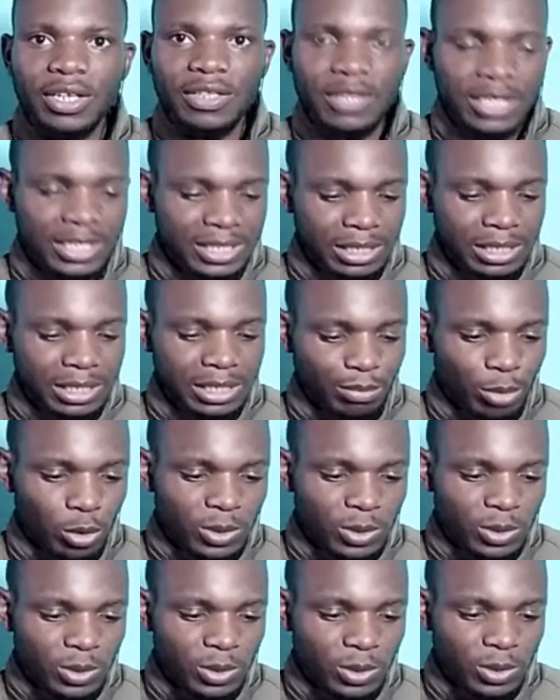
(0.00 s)
the description
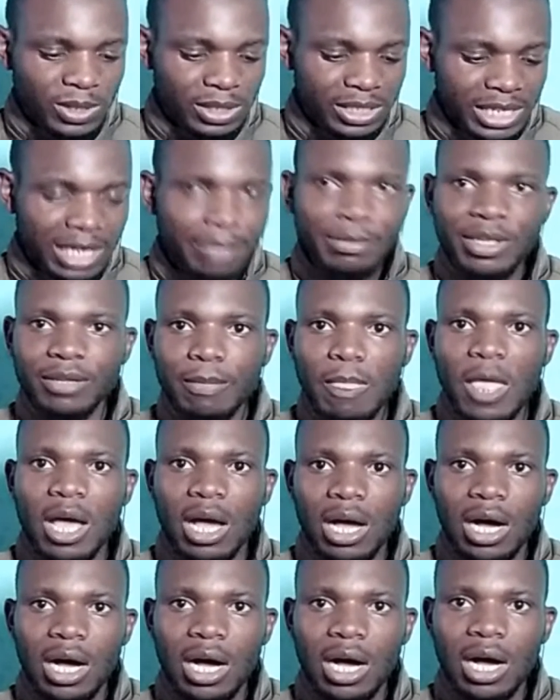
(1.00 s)
box. Tell me
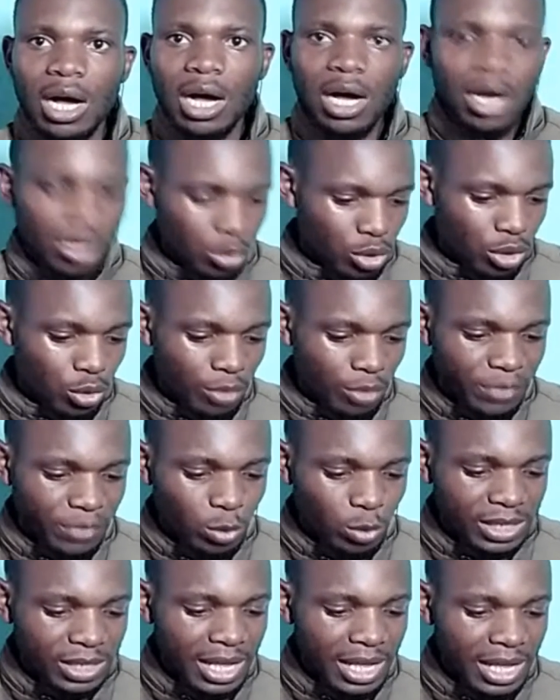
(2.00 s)
your
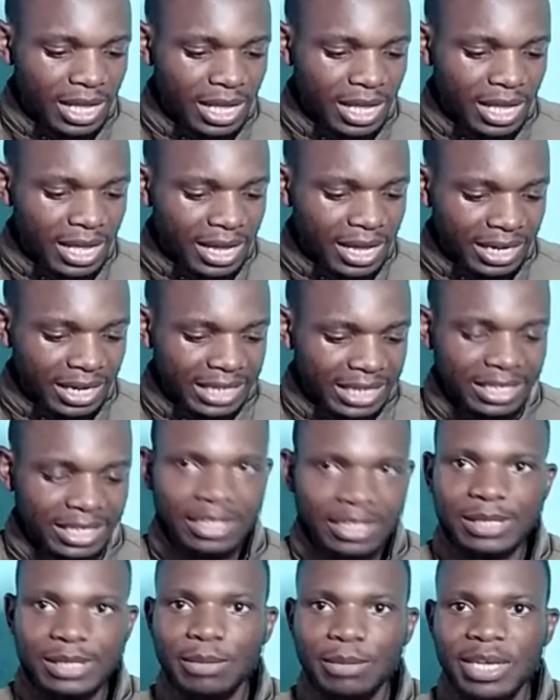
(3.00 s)
views
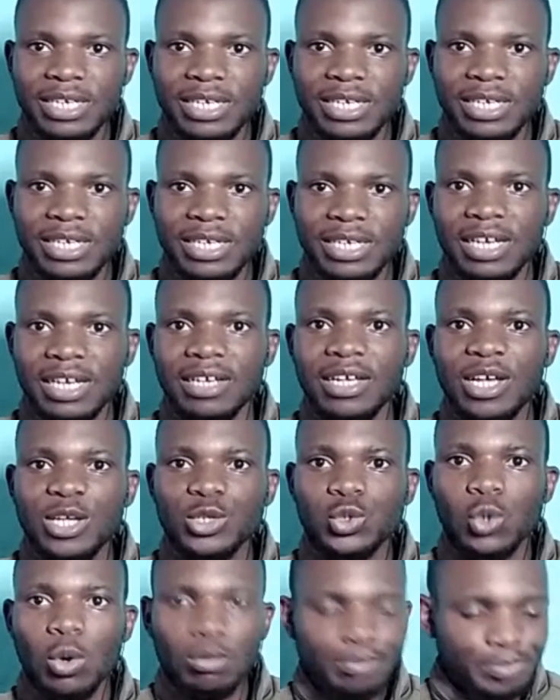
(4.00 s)
regarding this matter.
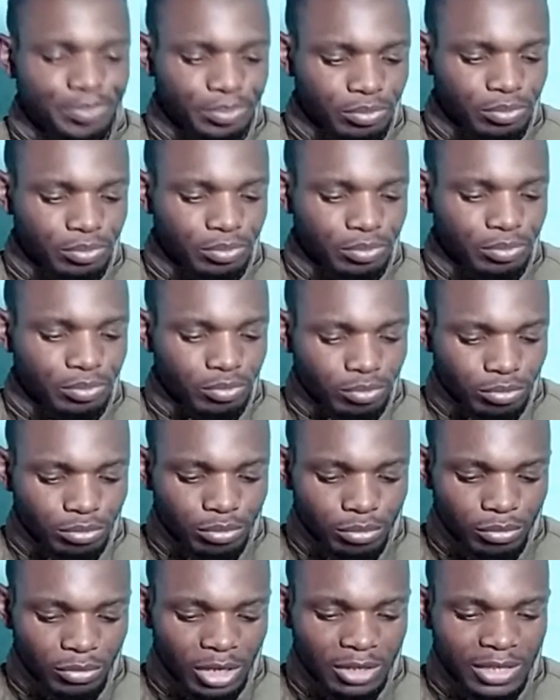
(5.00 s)
So
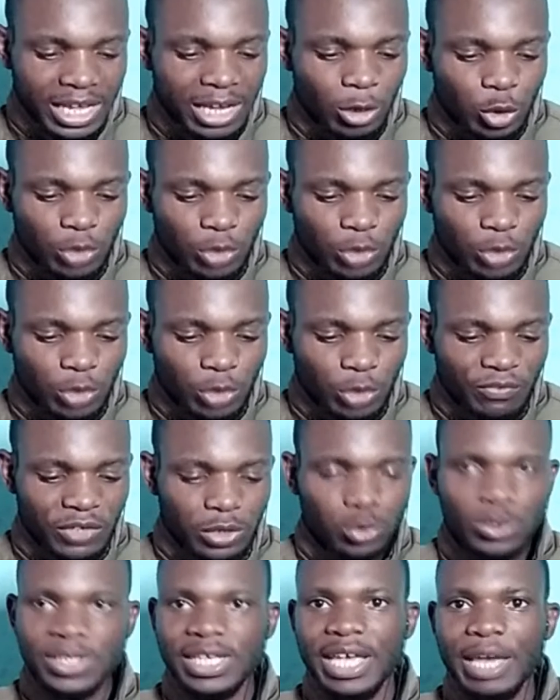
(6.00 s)
there are a lot of
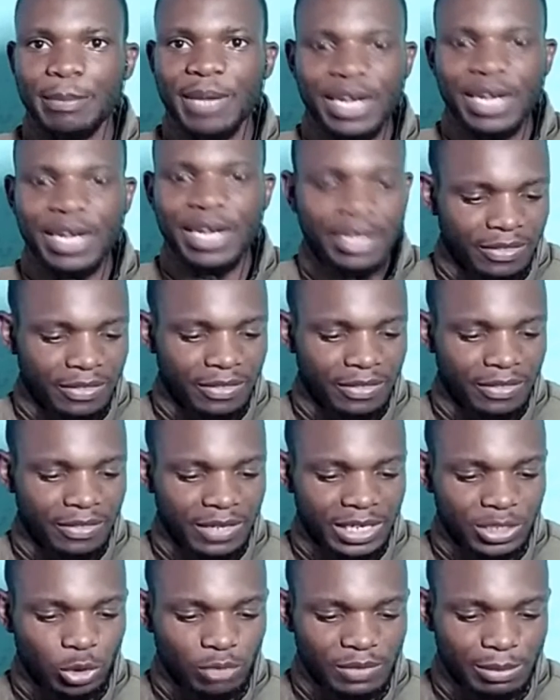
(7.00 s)
issues happening in the
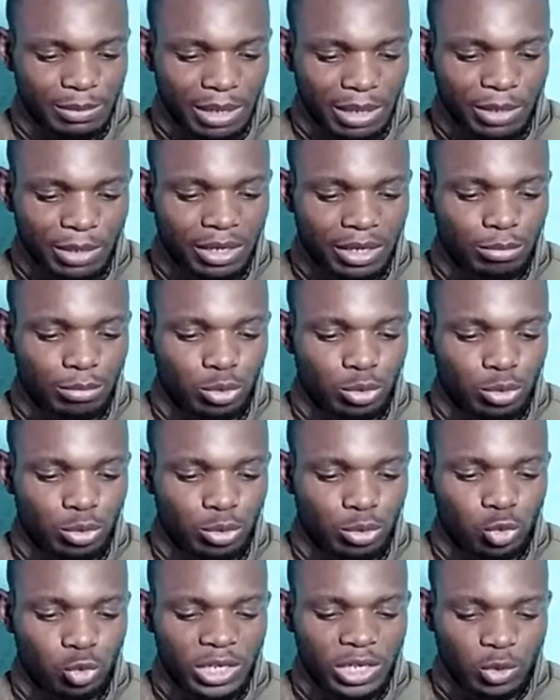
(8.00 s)
nation of Zimbabwe.
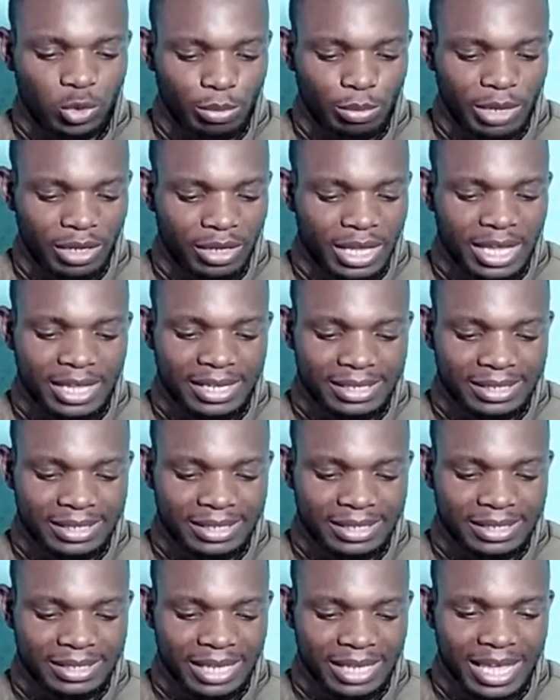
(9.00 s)
Mthuli Ncube
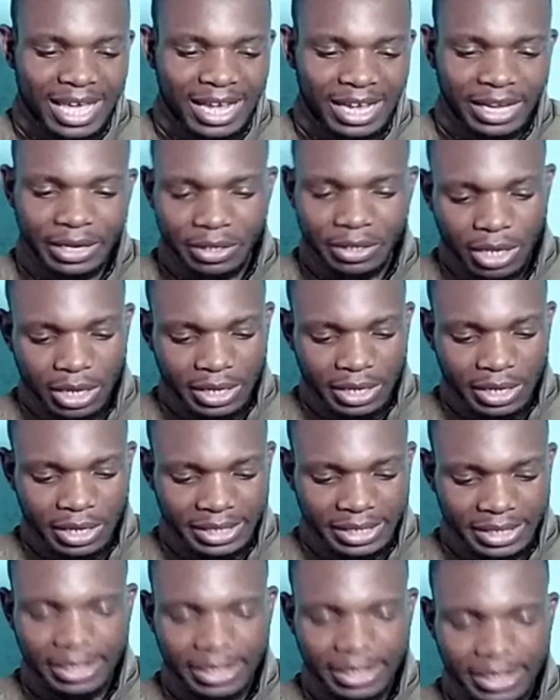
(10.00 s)
is angry
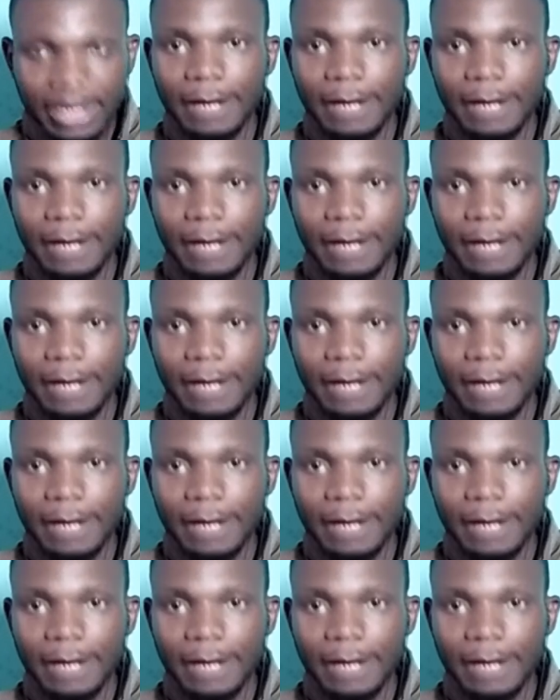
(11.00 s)
at